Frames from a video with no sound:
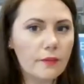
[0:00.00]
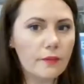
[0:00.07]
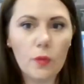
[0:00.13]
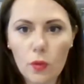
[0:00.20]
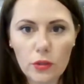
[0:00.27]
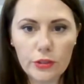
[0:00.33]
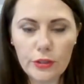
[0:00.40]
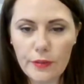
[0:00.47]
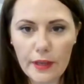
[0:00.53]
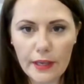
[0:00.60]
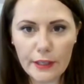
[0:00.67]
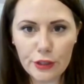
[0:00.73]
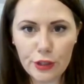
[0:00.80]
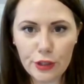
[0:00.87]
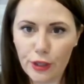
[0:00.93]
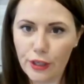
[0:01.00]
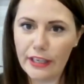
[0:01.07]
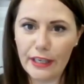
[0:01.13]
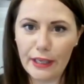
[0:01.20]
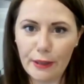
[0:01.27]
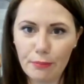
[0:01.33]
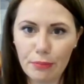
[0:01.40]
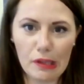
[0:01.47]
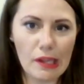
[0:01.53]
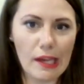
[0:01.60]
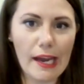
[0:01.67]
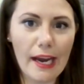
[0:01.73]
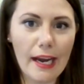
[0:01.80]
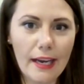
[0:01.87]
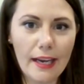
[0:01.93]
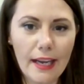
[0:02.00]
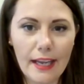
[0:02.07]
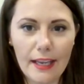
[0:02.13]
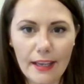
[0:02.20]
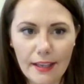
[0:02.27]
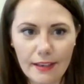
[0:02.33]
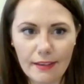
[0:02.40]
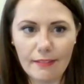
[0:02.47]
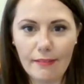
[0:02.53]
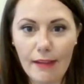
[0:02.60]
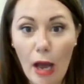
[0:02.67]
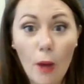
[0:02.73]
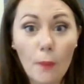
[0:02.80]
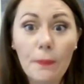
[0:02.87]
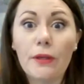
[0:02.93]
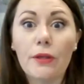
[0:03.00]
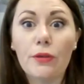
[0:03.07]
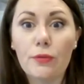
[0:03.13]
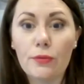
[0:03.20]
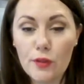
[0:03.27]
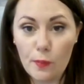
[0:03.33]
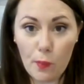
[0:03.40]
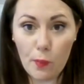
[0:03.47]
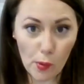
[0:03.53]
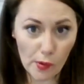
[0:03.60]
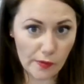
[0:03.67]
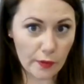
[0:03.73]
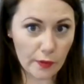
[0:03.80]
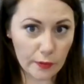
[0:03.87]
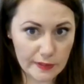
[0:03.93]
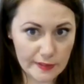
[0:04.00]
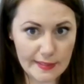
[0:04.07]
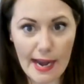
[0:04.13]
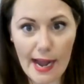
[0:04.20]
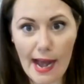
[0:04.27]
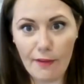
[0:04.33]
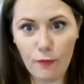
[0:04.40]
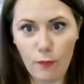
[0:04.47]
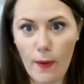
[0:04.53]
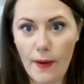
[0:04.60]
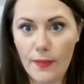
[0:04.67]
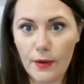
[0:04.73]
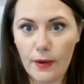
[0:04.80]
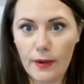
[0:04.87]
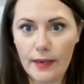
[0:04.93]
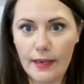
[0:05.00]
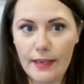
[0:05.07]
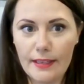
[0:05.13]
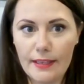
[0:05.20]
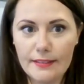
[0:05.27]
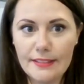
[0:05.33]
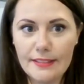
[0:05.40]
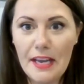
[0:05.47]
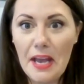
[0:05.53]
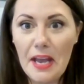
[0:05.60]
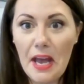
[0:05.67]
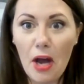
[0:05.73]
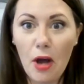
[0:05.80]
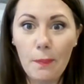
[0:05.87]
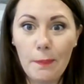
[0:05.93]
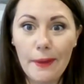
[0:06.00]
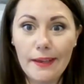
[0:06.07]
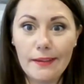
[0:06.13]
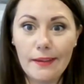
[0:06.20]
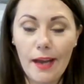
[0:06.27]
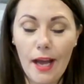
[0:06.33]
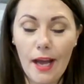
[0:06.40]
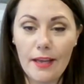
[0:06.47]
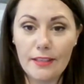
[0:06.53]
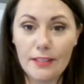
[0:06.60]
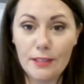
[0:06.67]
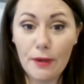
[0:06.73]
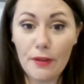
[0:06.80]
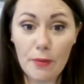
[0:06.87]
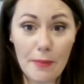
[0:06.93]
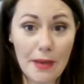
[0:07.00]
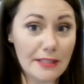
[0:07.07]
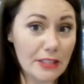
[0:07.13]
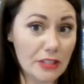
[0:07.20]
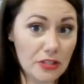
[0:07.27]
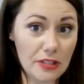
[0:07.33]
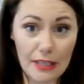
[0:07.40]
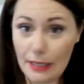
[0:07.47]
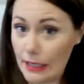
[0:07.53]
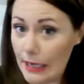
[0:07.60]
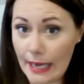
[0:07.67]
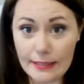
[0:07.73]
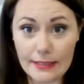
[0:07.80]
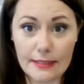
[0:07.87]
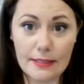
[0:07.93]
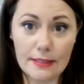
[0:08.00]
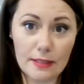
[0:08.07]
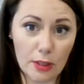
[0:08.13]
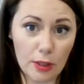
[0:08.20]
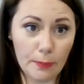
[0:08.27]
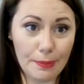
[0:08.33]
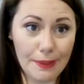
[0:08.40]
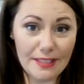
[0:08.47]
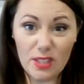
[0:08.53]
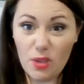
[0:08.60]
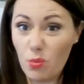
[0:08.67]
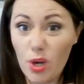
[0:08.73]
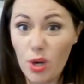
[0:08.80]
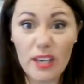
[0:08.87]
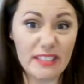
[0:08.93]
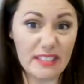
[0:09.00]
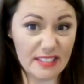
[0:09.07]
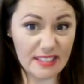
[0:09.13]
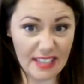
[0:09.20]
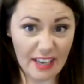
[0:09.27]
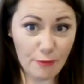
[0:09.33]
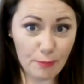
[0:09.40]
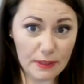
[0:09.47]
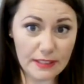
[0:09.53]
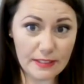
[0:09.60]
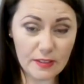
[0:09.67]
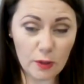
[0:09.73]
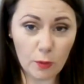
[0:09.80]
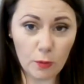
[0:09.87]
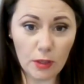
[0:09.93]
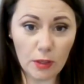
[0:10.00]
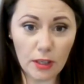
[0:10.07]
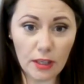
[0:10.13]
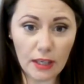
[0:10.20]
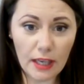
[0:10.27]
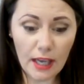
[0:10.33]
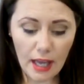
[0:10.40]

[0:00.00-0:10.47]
of role do you think Assurity can play in helping you support those staff, whether it's helping spread the message that, yes, this is a good place to work, it's a safe place to work,